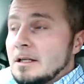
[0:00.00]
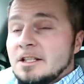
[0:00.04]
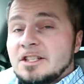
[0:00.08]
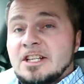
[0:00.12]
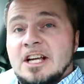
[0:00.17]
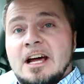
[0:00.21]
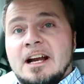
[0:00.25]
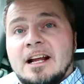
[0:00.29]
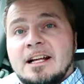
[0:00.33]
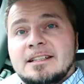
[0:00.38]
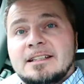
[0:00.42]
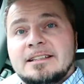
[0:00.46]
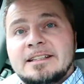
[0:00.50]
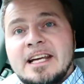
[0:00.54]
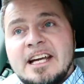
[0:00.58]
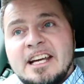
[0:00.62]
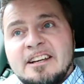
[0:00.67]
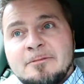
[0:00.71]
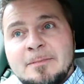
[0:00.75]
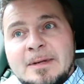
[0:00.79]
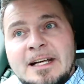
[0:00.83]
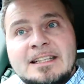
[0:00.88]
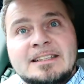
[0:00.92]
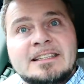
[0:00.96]
Shout out to
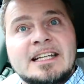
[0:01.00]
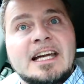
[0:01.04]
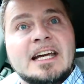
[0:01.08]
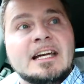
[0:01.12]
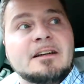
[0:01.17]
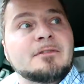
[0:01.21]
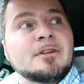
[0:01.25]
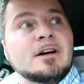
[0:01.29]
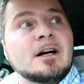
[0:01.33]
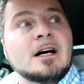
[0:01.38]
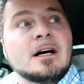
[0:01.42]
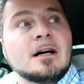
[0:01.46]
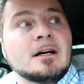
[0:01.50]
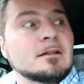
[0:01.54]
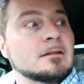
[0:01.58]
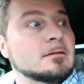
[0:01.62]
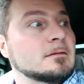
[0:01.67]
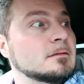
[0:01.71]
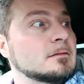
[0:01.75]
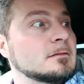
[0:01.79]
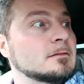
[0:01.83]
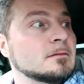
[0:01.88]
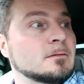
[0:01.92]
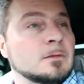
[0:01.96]
Dave, man. Dave
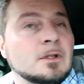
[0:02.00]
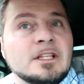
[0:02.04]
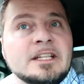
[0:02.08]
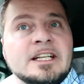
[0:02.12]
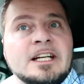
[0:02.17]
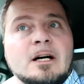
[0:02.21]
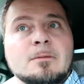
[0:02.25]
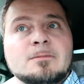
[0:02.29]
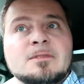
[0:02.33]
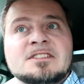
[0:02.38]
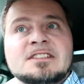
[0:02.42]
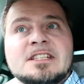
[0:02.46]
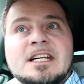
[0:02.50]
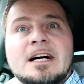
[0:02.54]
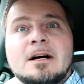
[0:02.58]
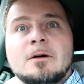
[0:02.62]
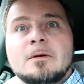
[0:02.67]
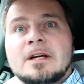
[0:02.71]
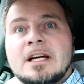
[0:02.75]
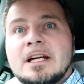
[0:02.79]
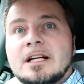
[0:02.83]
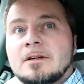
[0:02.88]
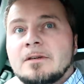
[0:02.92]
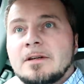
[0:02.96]
really helped us
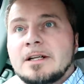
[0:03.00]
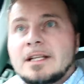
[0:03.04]
out. We got a